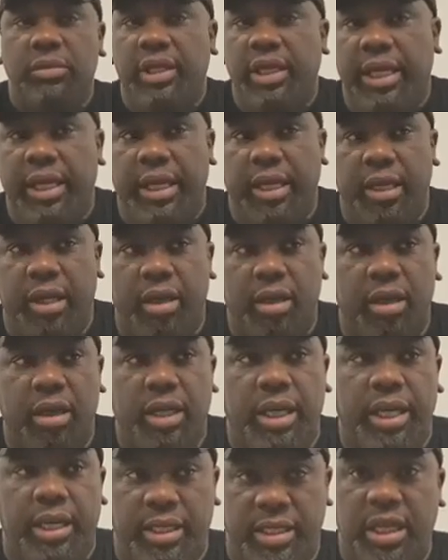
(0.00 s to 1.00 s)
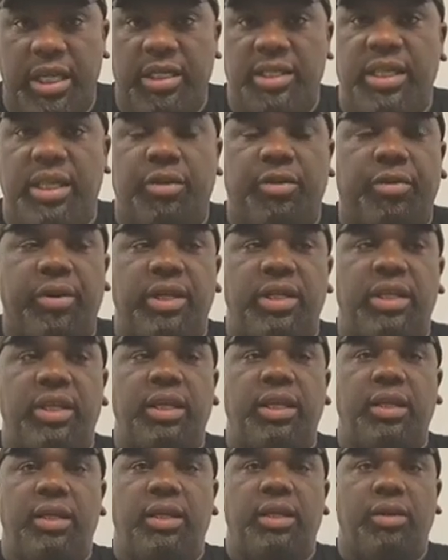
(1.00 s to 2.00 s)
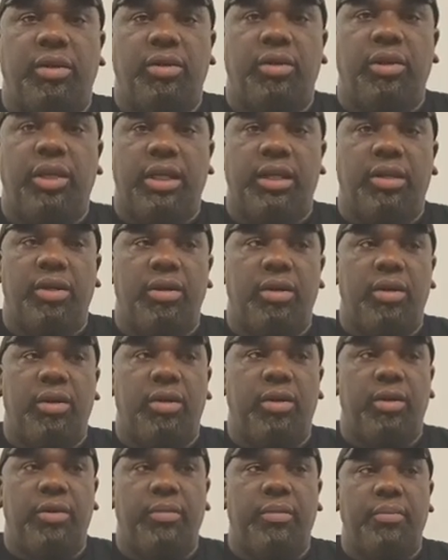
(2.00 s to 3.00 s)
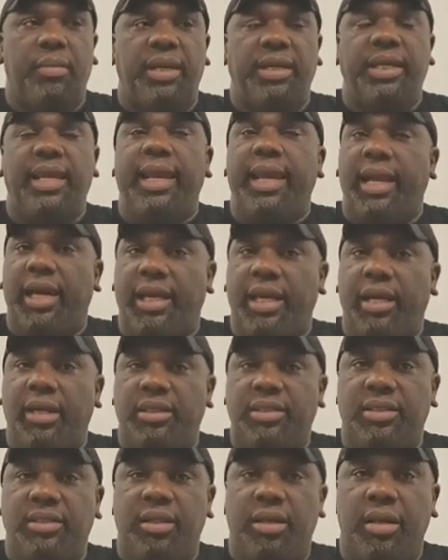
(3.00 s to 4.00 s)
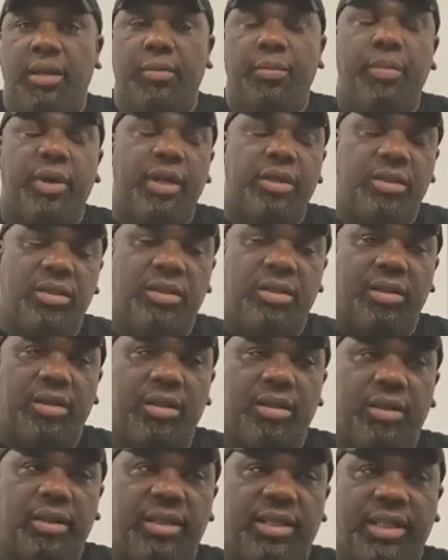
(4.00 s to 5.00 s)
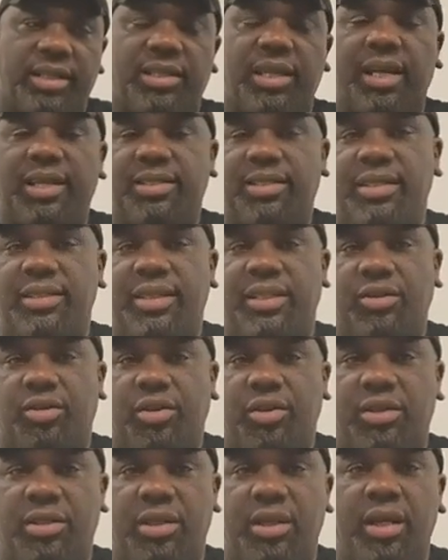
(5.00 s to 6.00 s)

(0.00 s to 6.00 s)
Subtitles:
in security in many areas, but this license has got